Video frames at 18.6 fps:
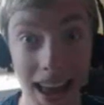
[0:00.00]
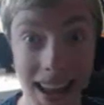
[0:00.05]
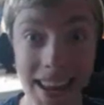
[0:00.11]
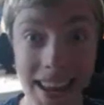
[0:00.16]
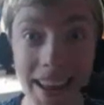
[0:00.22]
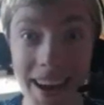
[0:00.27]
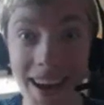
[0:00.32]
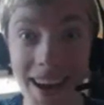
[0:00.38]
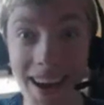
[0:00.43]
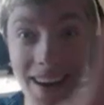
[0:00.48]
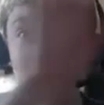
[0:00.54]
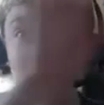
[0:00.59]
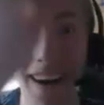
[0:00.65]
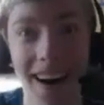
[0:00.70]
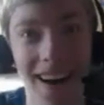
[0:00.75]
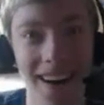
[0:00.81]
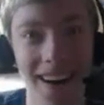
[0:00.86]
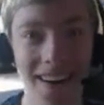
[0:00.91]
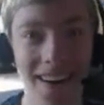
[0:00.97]

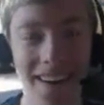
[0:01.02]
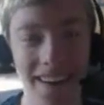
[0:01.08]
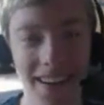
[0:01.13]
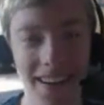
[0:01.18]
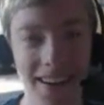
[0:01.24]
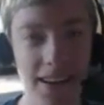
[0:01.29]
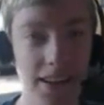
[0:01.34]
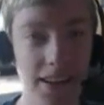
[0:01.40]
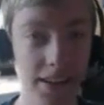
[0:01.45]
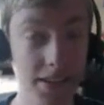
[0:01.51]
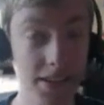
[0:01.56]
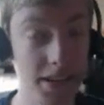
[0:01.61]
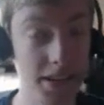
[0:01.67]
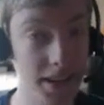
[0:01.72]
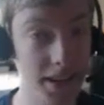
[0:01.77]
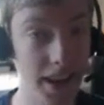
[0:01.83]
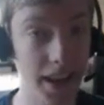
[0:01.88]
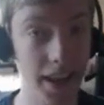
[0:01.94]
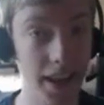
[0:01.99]
Hello!
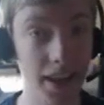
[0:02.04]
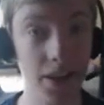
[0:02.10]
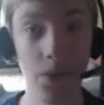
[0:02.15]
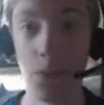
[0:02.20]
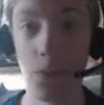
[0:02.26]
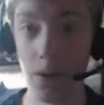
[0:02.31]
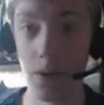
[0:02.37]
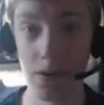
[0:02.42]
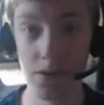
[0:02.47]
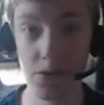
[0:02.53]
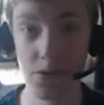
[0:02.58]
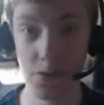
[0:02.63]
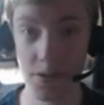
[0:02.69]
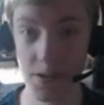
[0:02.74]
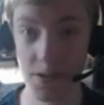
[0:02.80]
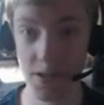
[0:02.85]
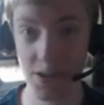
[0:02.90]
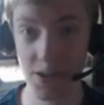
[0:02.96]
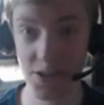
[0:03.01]
Today, welcome to
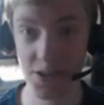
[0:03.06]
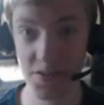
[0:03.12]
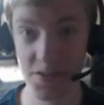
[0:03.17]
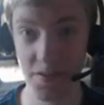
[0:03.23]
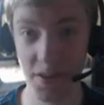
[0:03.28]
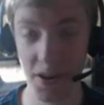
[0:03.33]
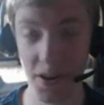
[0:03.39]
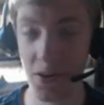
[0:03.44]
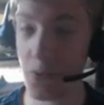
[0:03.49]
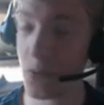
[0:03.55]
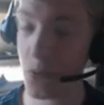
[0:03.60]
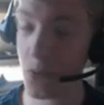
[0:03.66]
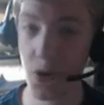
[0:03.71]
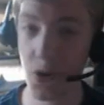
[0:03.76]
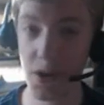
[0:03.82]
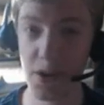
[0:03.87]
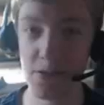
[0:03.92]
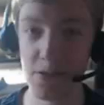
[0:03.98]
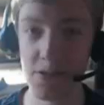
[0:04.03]
a discussion video where
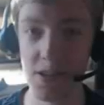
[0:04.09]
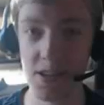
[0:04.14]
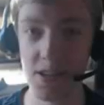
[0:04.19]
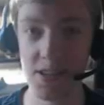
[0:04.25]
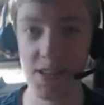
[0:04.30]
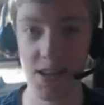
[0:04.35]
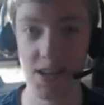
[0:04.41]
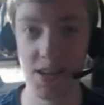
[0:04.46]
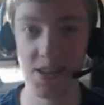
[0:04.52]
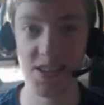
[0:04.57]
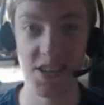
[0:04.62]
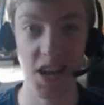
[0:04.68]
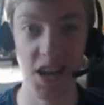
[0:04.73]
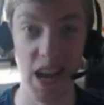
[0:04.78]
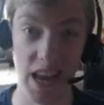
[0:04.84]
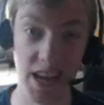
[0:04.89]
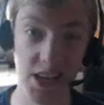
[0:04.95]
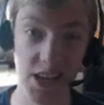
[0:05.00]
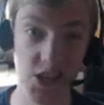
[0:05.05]
we're going to discuss
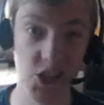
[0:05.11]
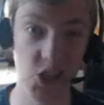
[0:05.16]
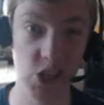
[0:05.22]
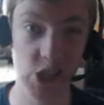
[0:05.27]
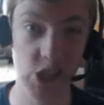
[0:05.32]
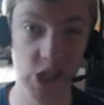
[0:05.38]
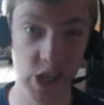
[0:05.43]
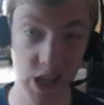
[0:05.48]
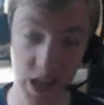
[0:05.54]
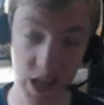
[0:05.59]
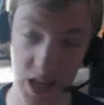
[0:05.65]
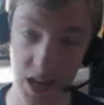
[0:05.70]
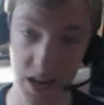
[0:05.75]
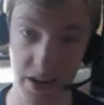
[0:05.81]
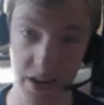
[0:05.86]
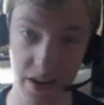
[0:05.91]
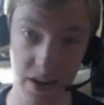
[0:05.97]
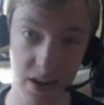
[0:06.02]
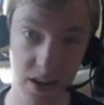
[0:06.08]
Ancient
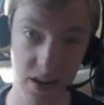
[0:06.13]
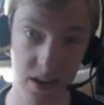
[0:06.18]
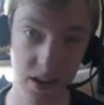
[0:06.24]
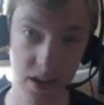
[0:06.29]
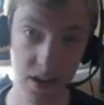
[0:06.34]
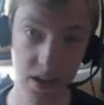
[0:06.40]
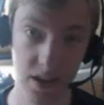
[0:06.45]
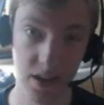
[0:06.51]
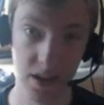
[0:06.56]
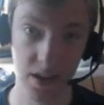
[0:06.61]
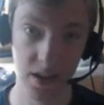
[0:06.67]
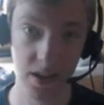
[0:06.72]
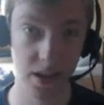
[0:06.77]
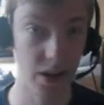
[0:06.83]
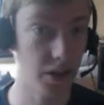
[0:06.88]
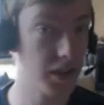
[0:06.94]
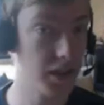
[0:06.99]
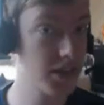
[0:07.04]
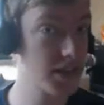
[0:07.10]
Gear.
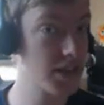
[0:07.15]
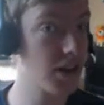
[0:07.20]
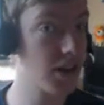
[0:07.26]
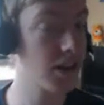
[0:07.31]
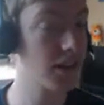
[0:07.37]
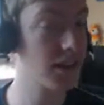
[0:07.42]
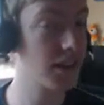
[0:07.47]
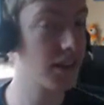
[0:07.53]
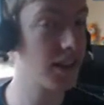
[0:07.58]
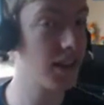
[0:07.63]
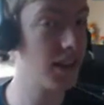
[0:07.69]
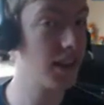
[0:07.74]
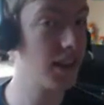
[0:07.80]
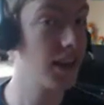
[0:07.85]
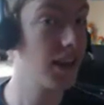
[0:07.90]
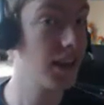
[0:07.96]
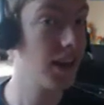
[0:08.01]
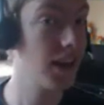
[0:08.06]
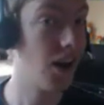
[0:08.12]
Now this is not
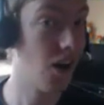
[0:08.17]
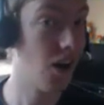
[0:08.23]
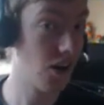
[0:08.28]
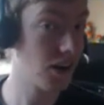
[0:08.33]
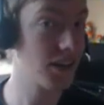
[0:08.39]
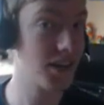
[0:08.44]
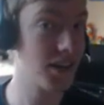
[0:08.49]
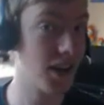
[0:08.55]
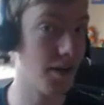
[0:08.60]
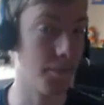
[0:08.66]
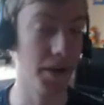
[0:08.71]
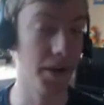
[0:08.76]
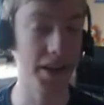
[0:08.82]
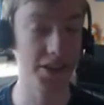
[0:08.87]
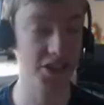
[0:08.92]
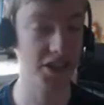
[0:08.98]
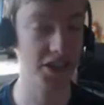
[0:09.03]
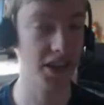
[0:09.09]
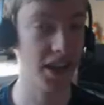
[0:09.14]
the archetype
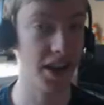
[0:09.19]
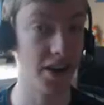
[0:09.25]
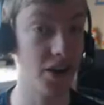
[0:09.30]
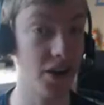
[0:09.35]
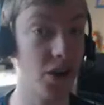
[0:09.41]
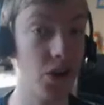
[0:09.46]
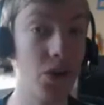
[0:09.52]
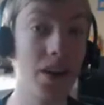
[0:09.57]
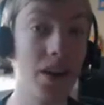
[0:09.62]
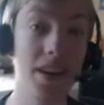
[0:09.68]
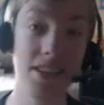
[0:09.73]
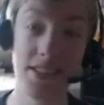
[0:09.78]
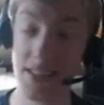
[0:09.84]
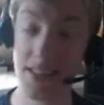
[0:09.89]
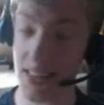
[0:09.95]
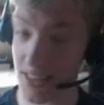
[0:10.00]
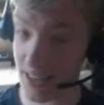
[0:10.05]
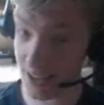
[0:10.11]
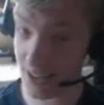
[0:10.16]
Ancient Gear, no, it
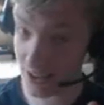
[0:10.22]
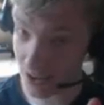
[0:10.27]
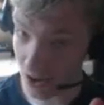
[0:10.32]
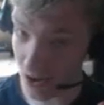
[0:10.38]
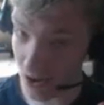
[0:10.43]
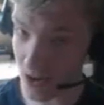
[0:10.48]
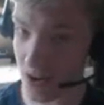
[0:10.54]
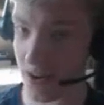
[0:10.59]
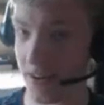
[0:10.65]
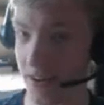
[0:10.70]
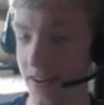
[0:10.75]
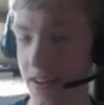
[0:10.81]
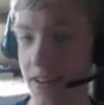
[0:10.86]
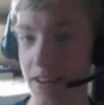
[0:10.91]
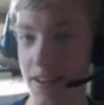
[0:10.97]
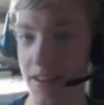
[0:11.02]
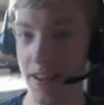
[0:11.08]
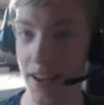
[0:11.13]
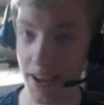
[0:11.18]
is the card
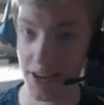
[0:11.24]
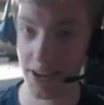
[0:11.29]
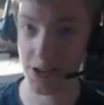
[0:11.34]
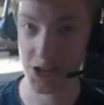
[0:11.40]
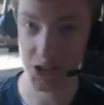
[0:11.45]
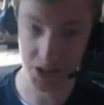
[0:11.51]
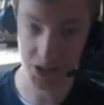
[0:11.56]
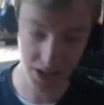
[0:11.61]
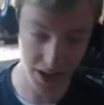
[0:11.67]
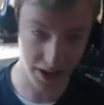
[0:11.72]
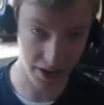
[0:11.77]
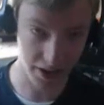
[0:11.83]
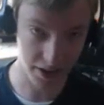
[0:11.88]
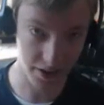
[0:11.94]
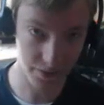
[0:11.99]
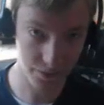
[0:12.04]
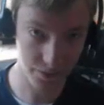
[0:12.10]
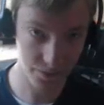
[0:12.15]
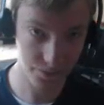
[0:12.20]
Ancient Gear.